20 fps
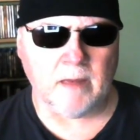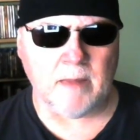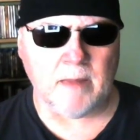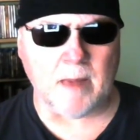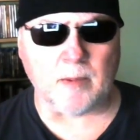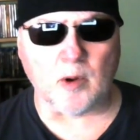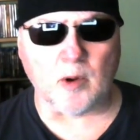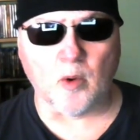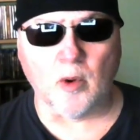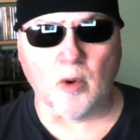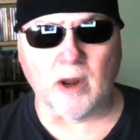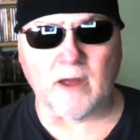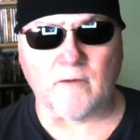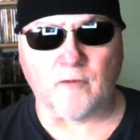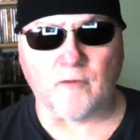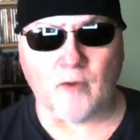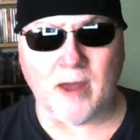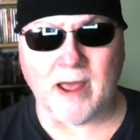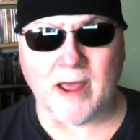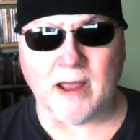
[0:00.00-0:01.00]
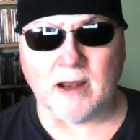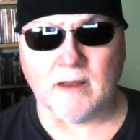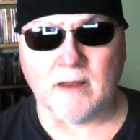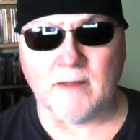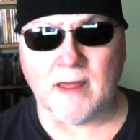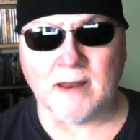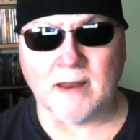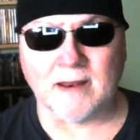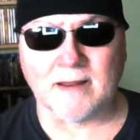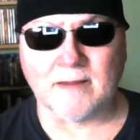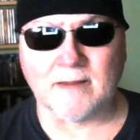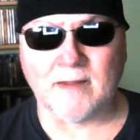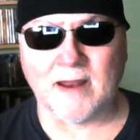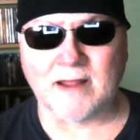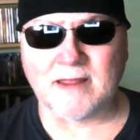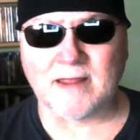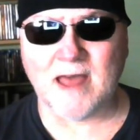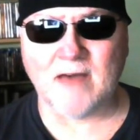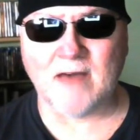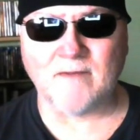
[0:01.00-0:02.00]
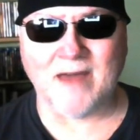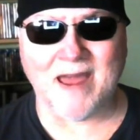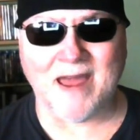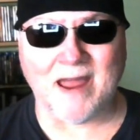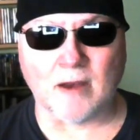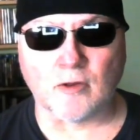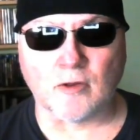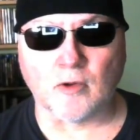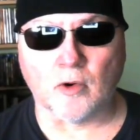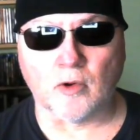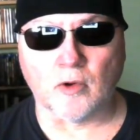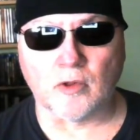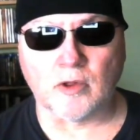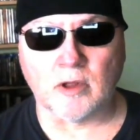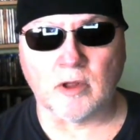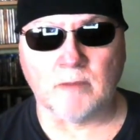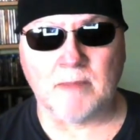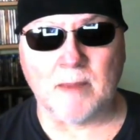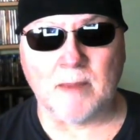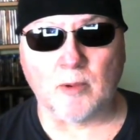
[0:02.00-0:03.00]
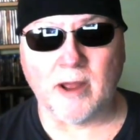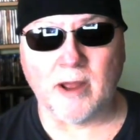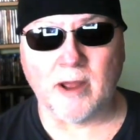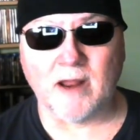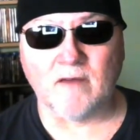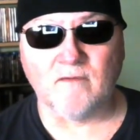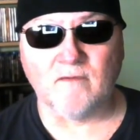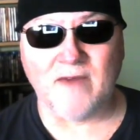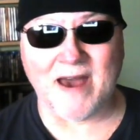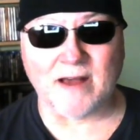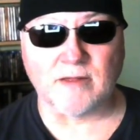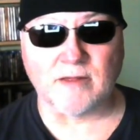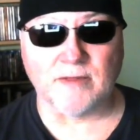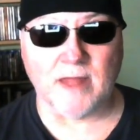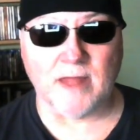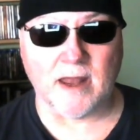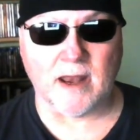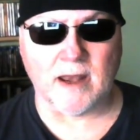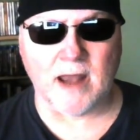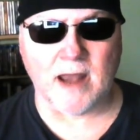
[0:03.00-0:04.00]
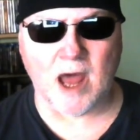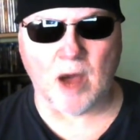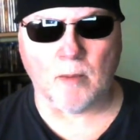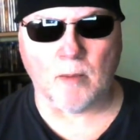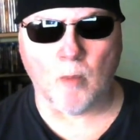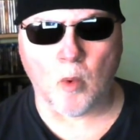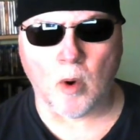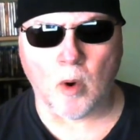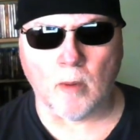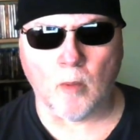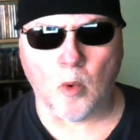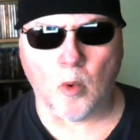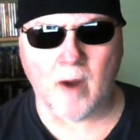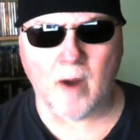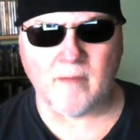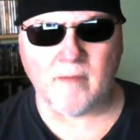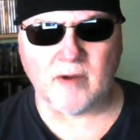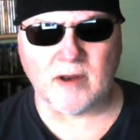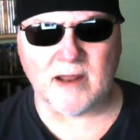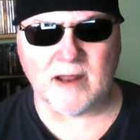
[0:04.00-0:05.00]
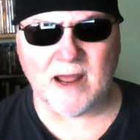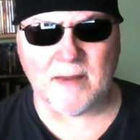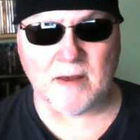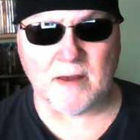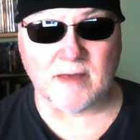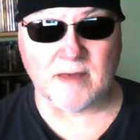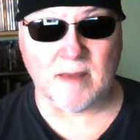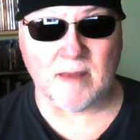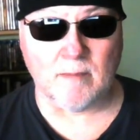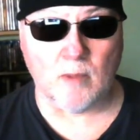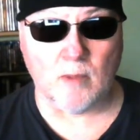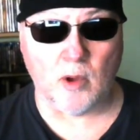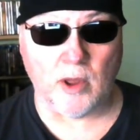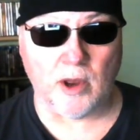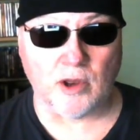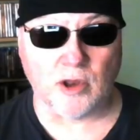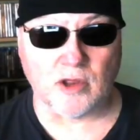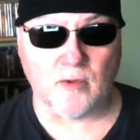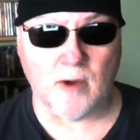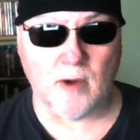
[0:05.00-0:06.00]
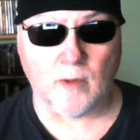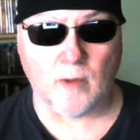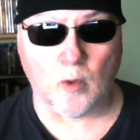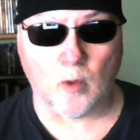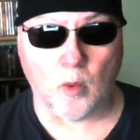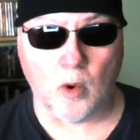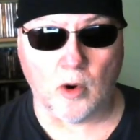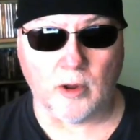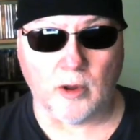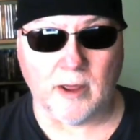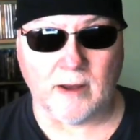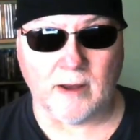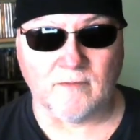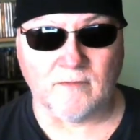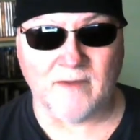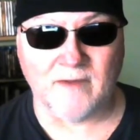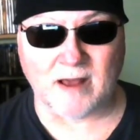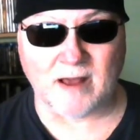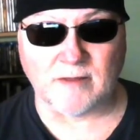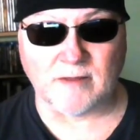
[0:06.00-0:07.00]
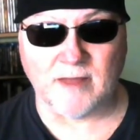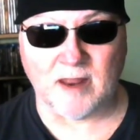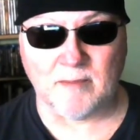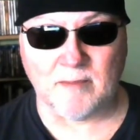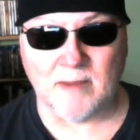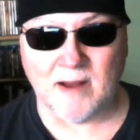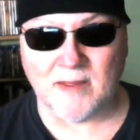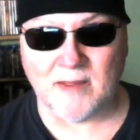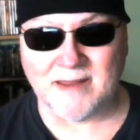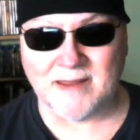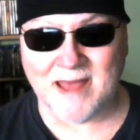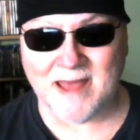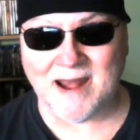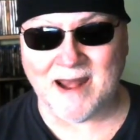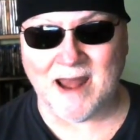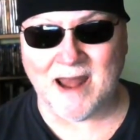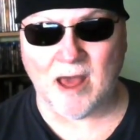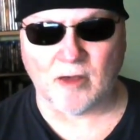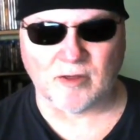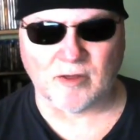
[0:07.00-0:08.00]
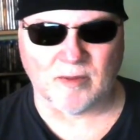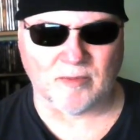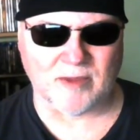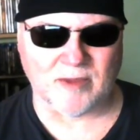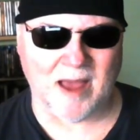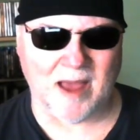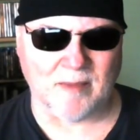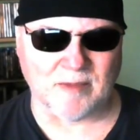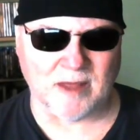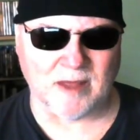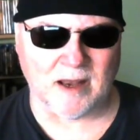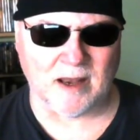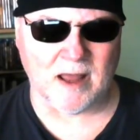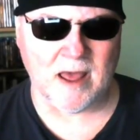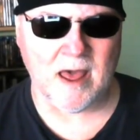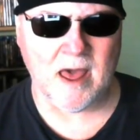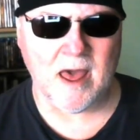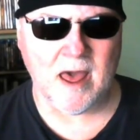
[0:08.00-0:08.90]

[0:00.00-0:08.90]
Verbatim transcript: People are really afraid, and, they like to have answers. And people are getting vaccinated now more and more every day. They say millions around the world are getting vaccinated by the day now sometimes, and